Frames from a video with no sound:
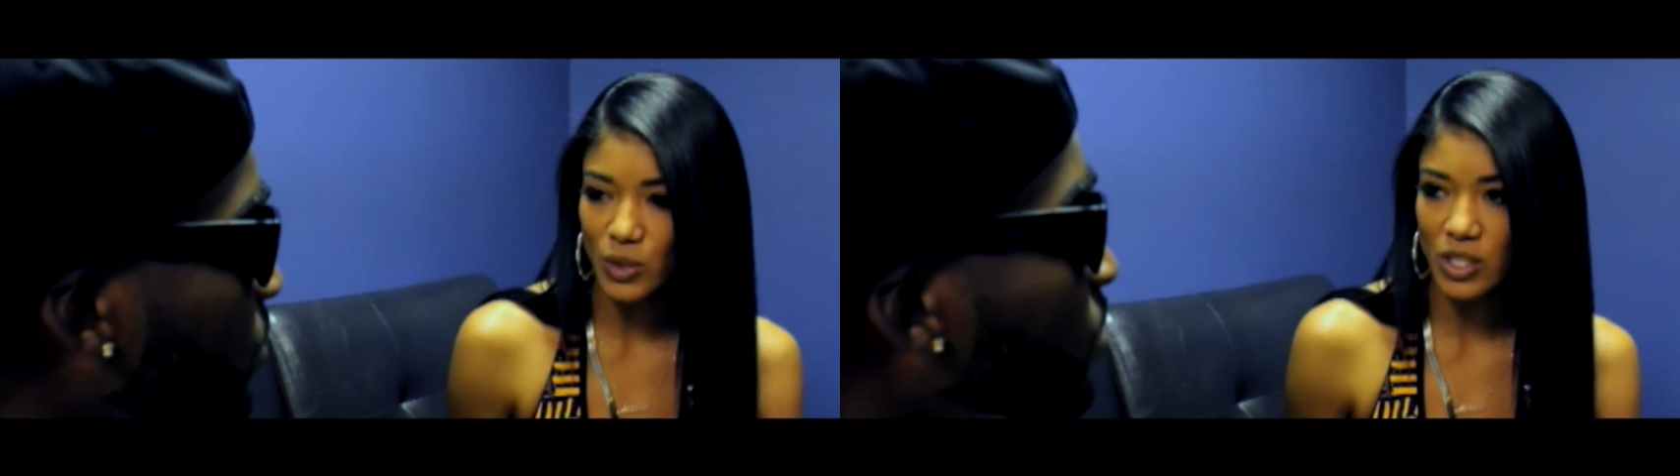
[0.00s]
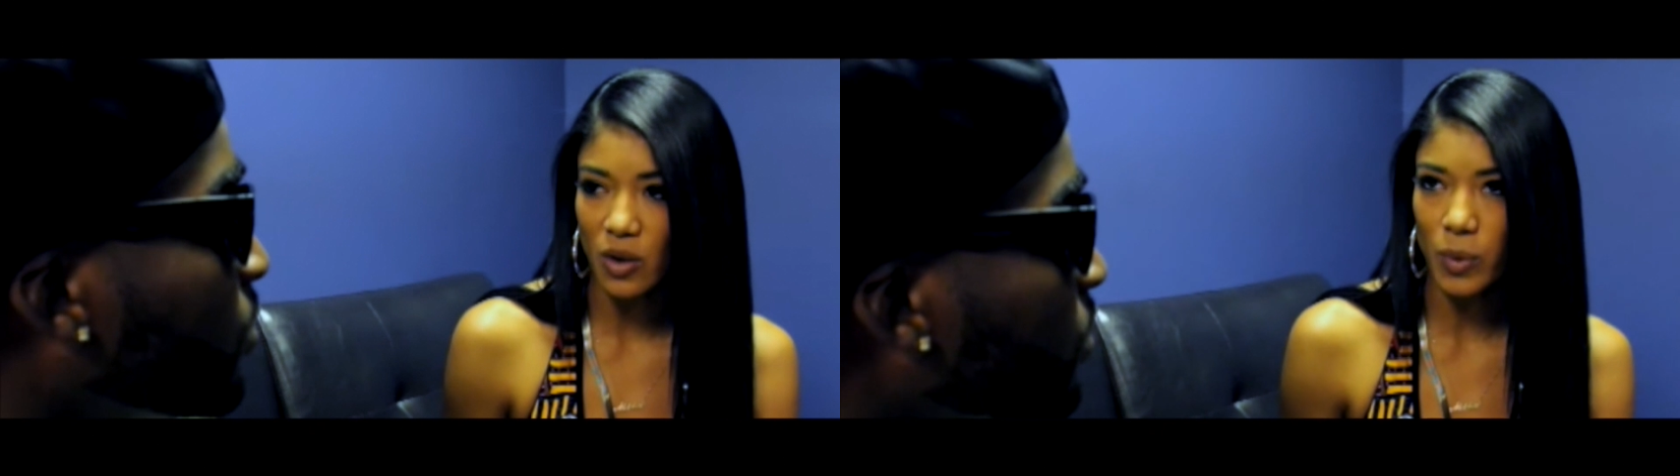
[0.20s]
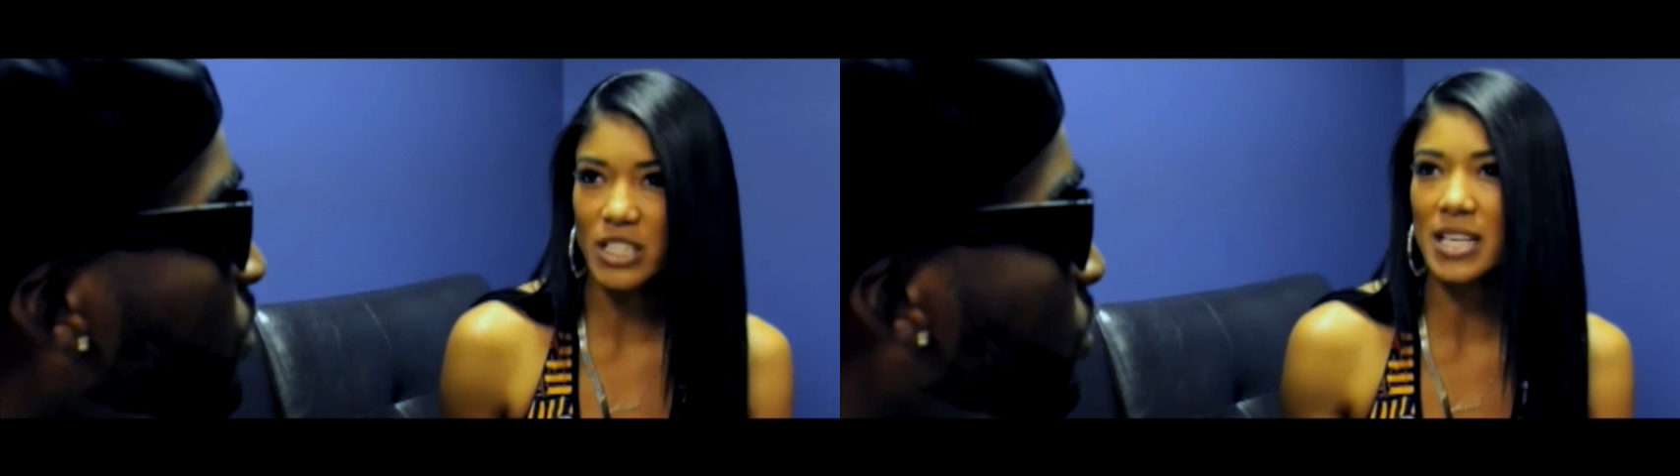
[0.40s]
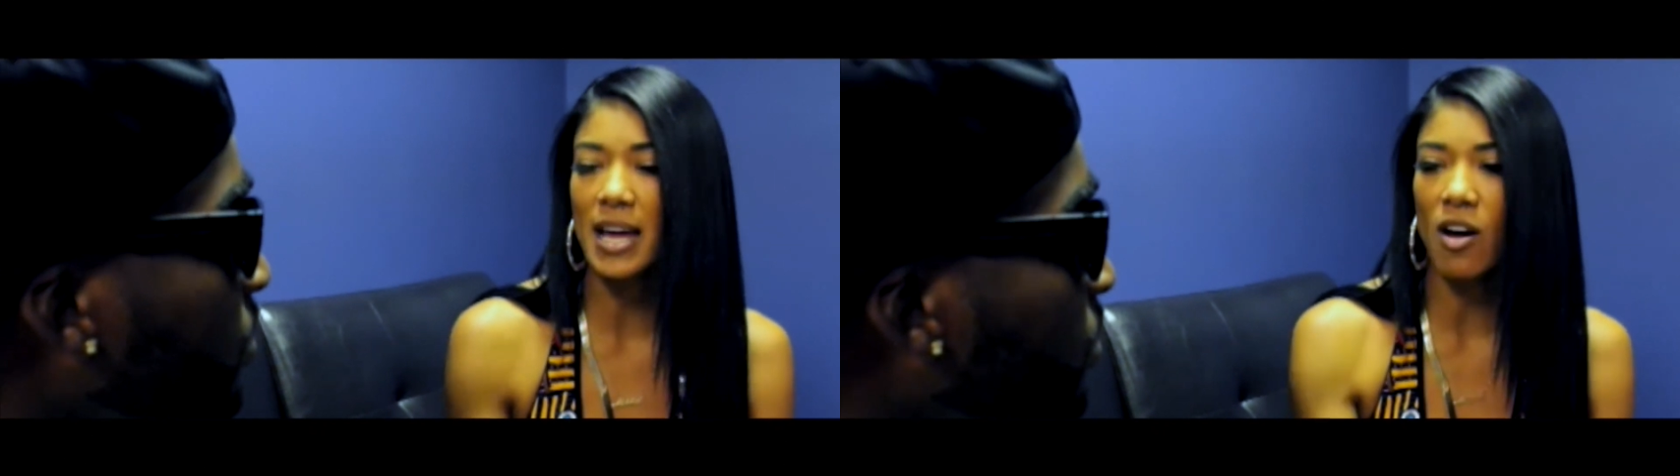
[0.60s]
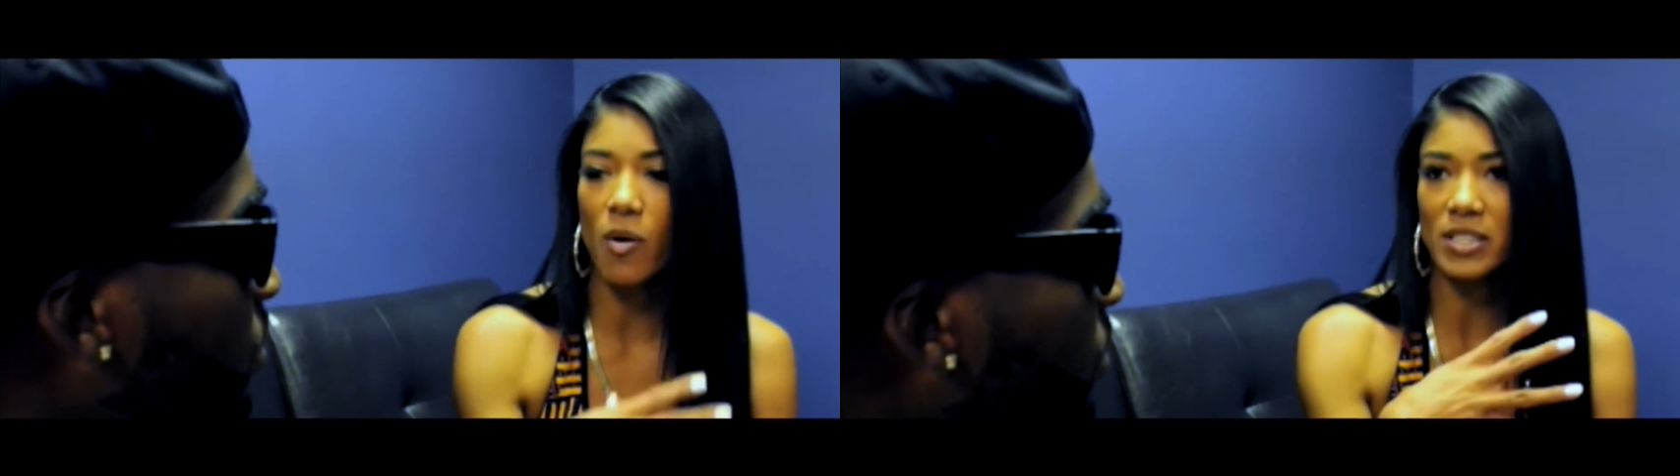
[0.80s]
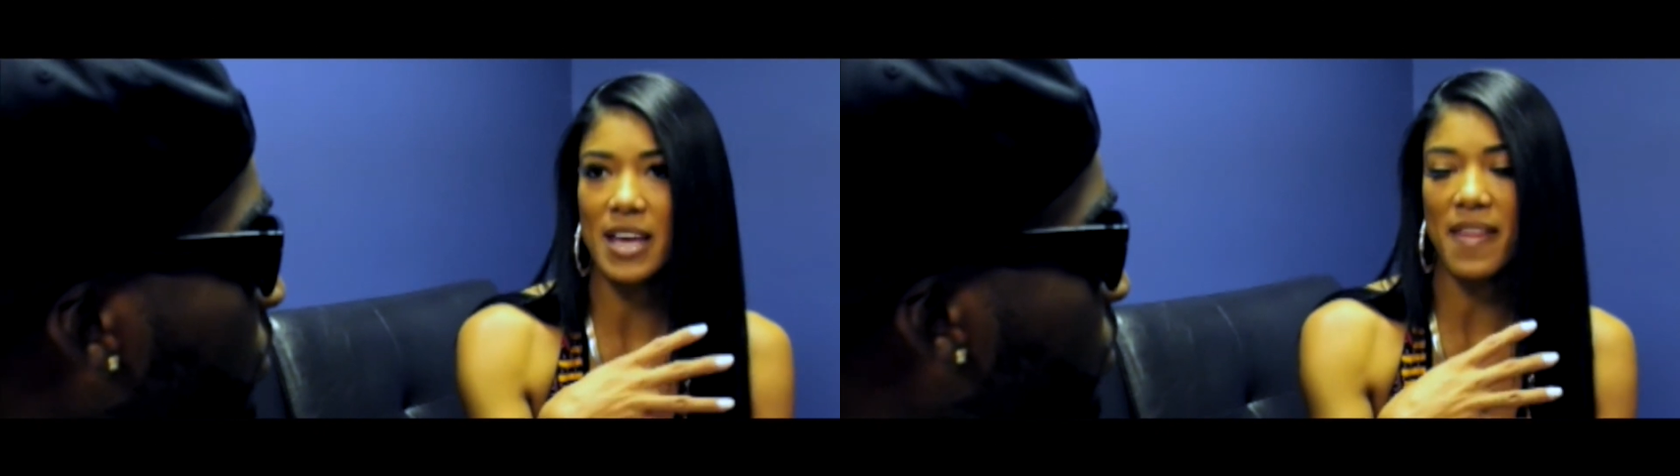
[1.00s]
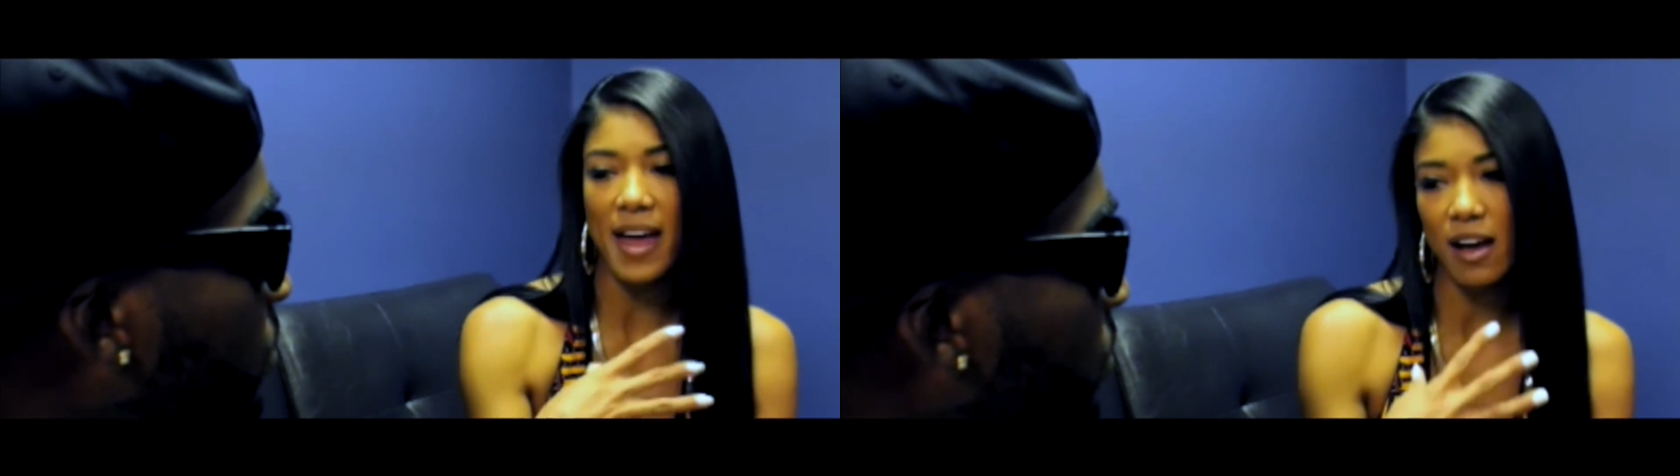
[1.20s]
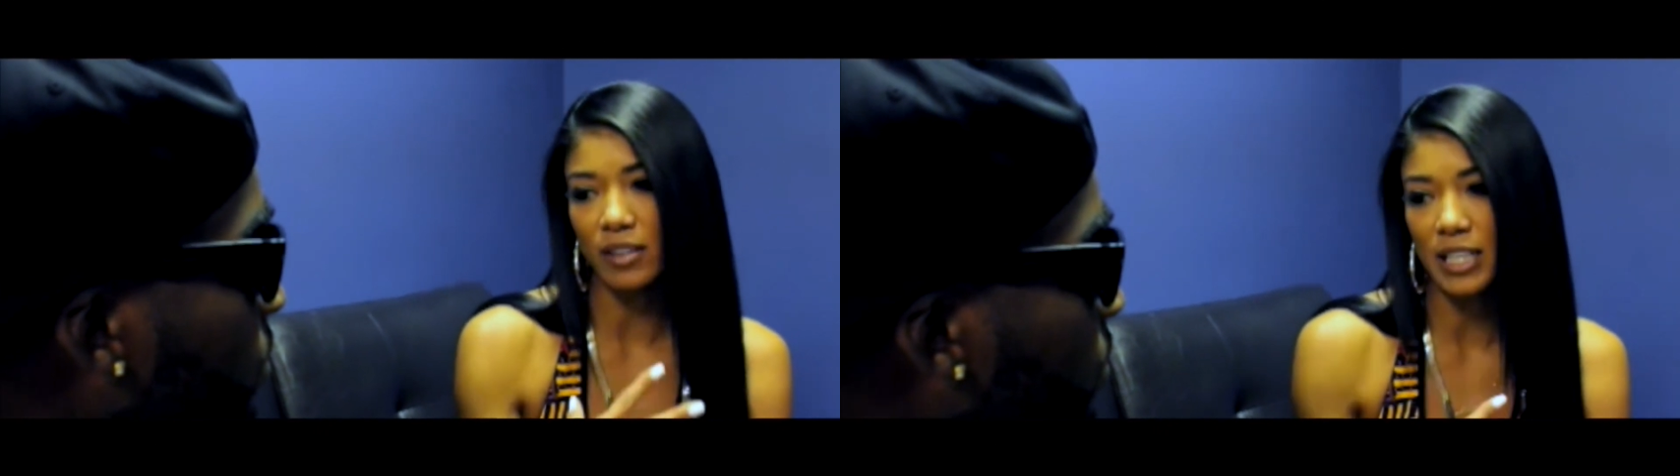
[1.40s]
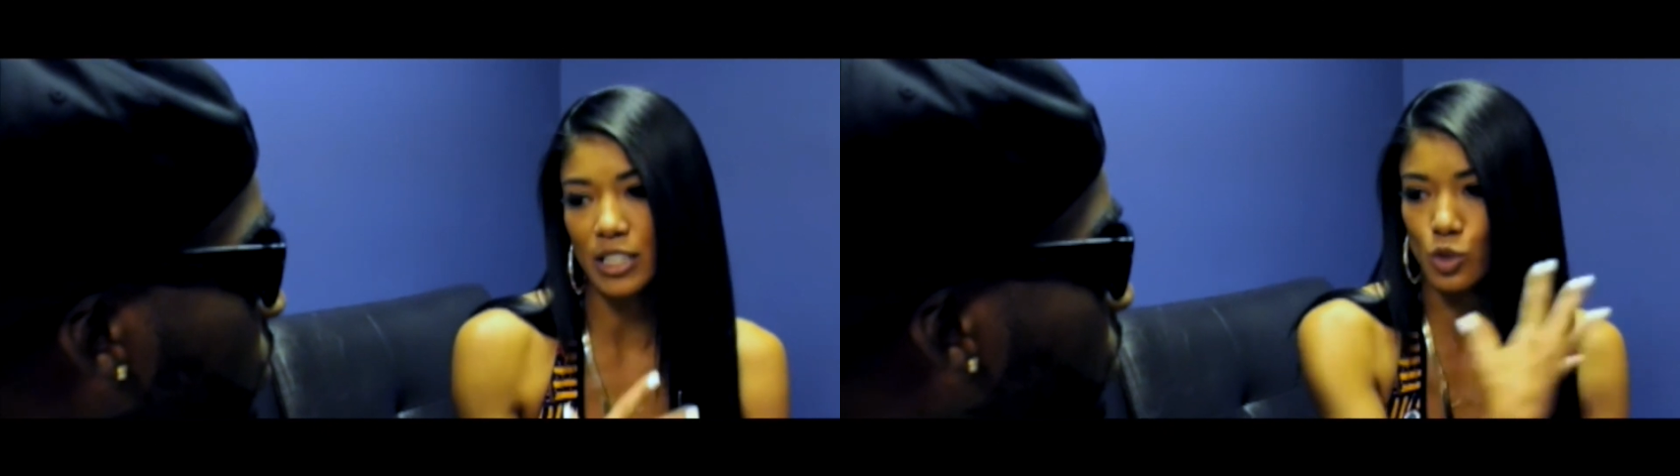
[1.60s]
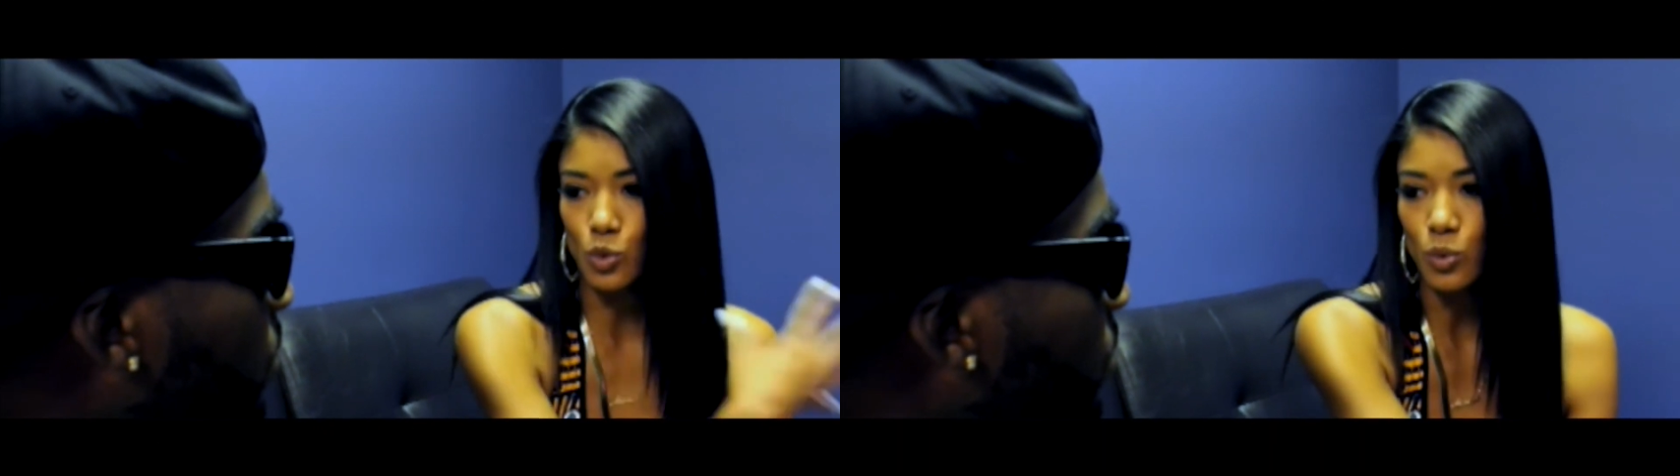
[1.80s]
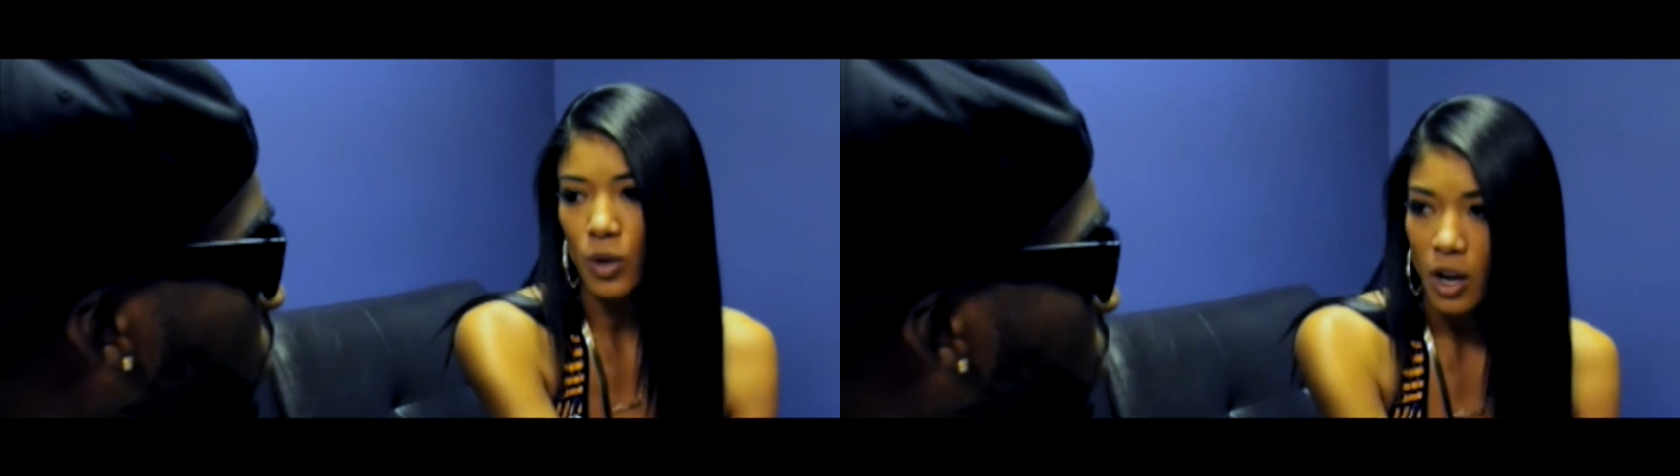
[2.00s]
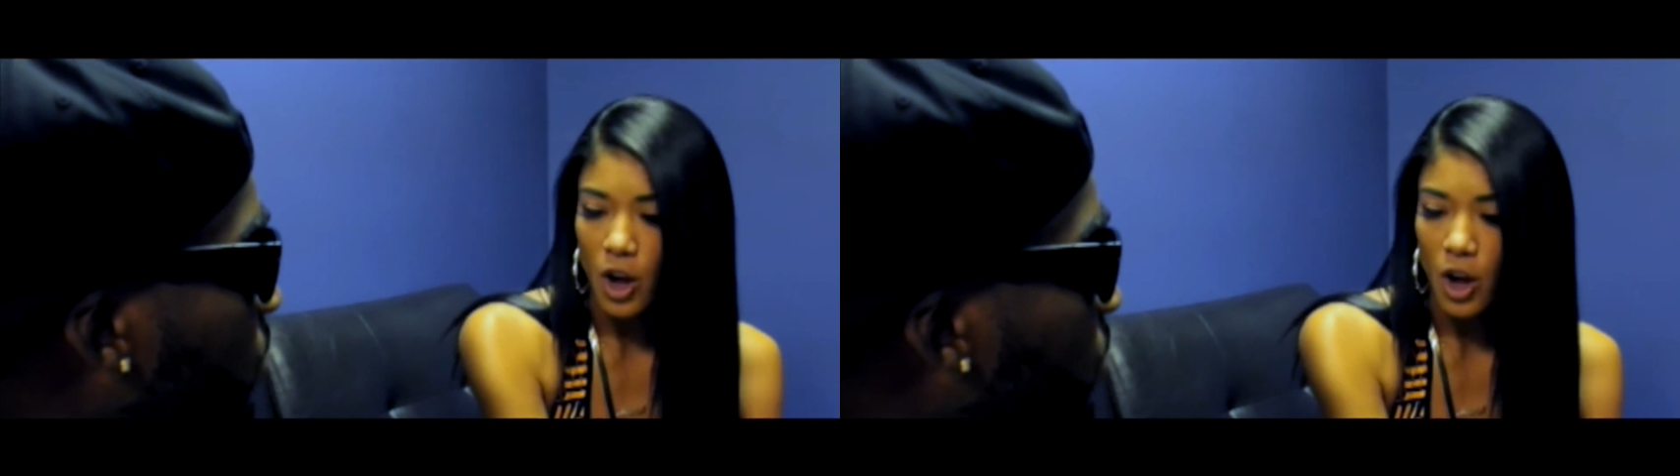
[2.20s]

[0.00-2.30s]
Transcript: so we just kind of always had that outlet to